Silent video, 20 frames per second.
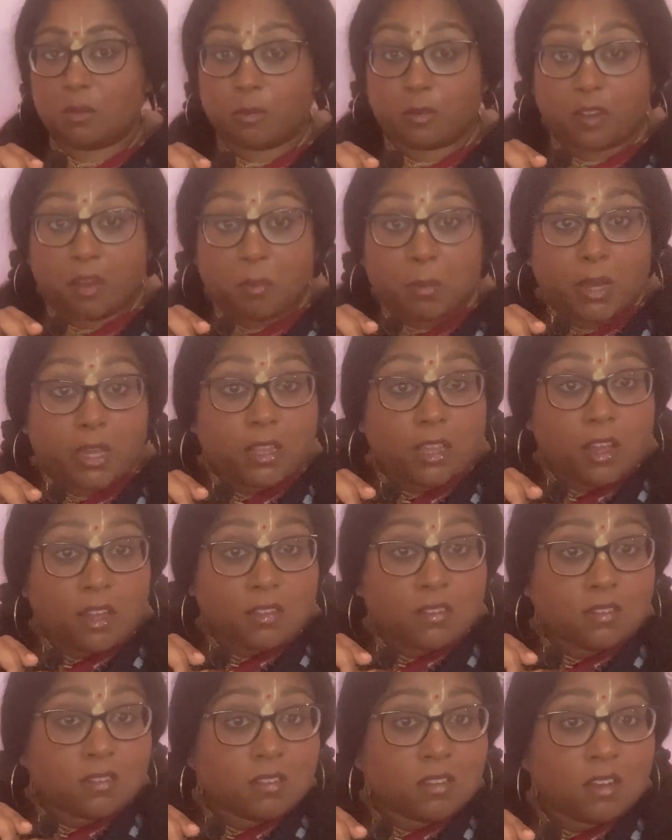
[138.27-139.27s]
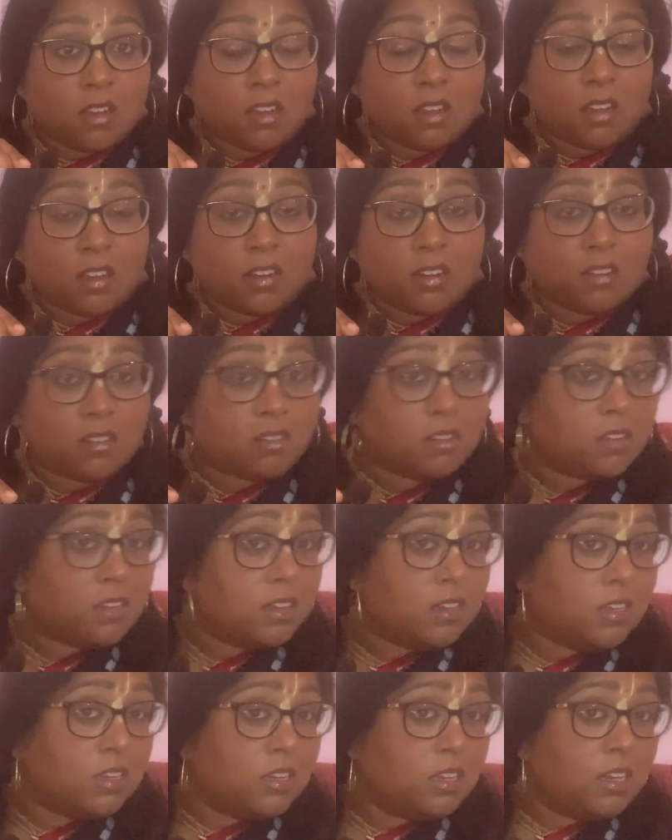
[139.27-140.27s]
I've got my glasses on.
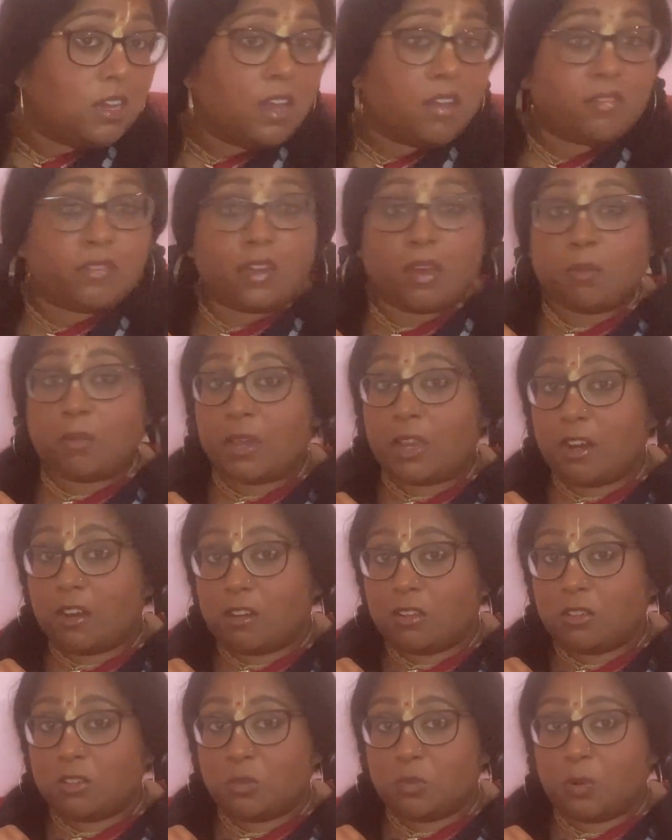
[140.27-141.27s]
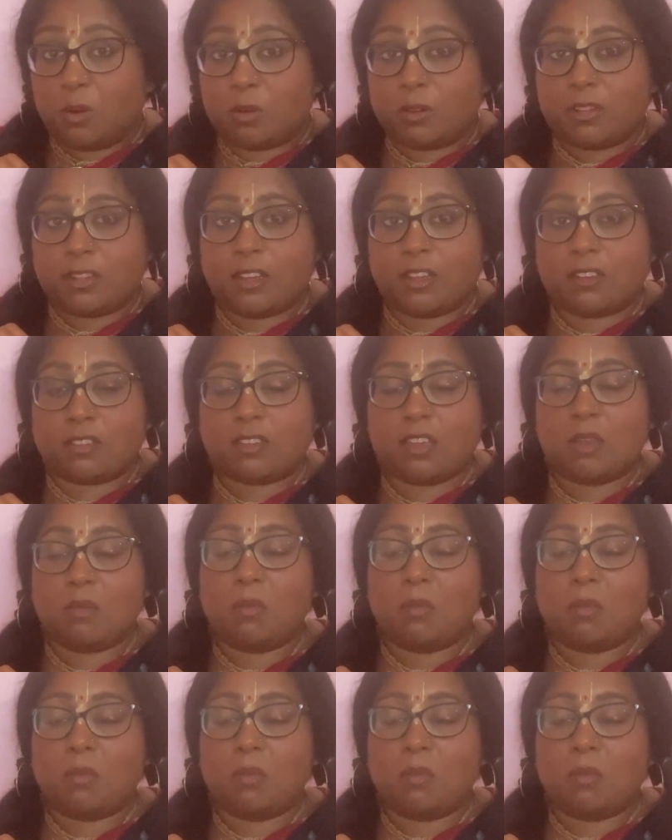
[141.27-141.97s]
I've got my hair in two ponytails.